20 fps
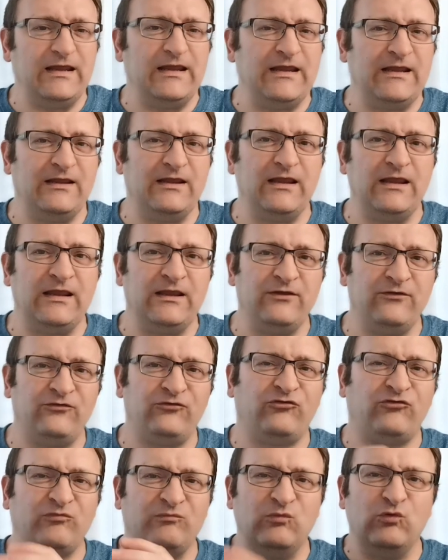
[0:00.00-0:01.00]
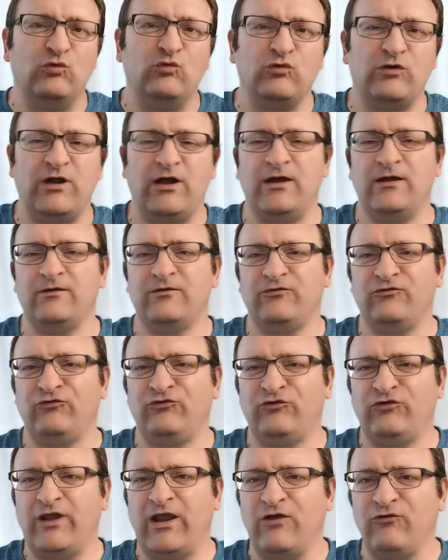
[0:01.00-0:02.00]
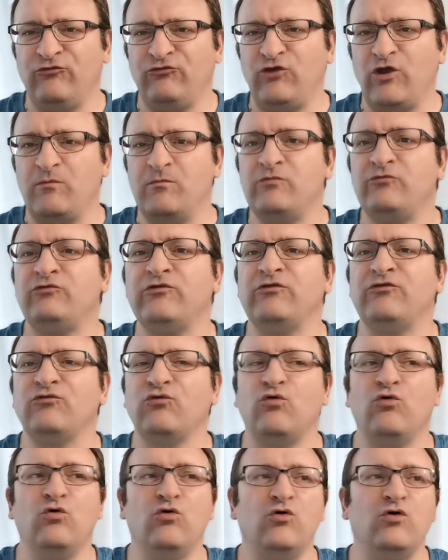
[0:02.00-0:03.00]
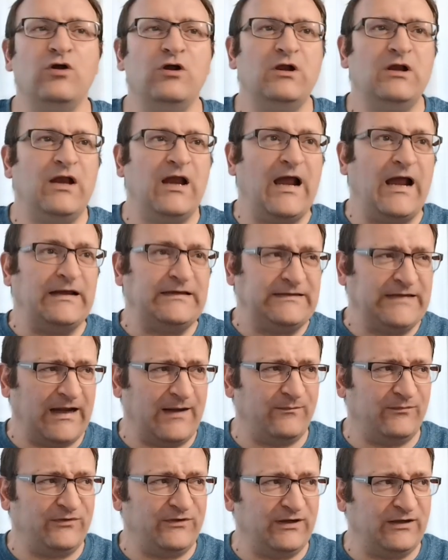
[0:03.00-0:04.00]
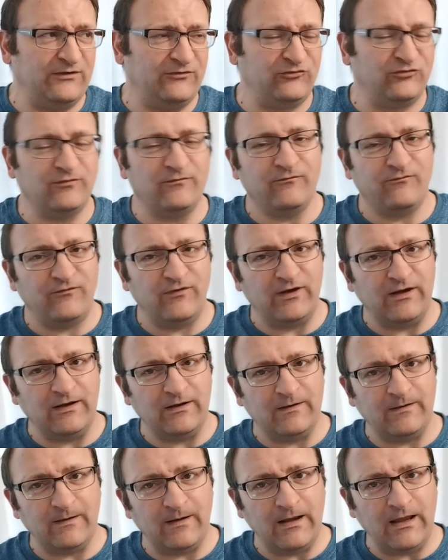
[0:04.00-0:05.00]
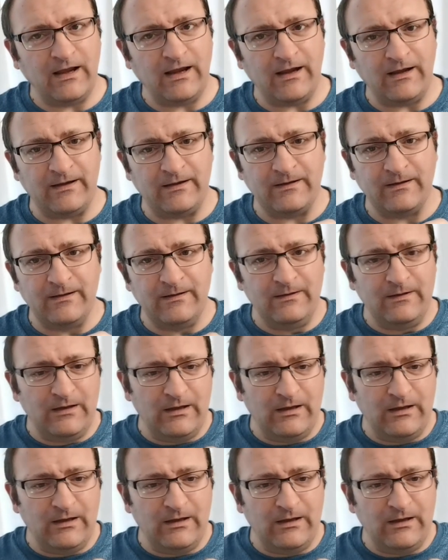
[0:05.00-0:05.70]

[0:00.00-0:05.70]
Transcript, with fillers: is smaller scale skirmishes or adapting something like